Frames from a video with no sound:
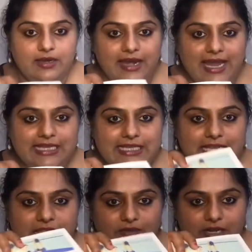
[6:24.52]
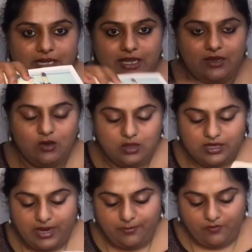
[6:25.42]
Nicely they will tell all
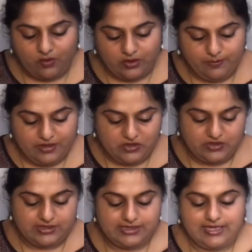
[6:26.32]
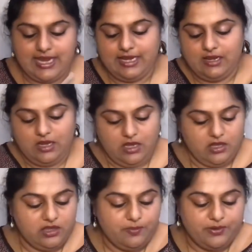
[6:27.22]
the type of occupations. Then
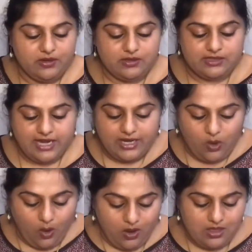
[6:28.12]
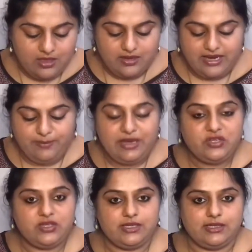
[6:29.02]
the birds and all the
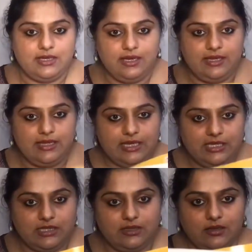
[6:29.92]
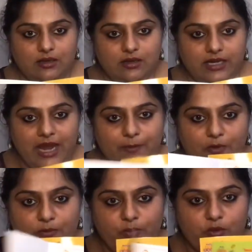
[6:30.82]
images in this type
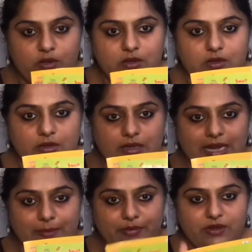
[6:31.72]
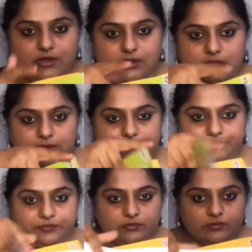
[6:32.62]
of book, like birds,
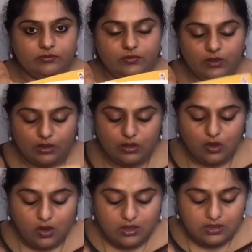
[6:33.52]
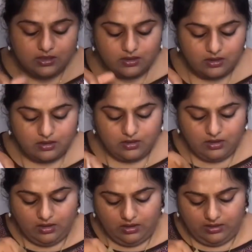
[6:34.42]
all the
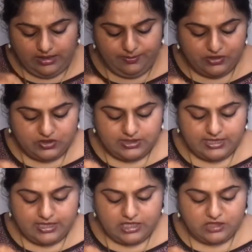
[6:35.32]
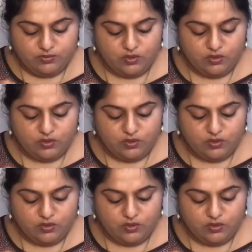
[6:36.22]
images in this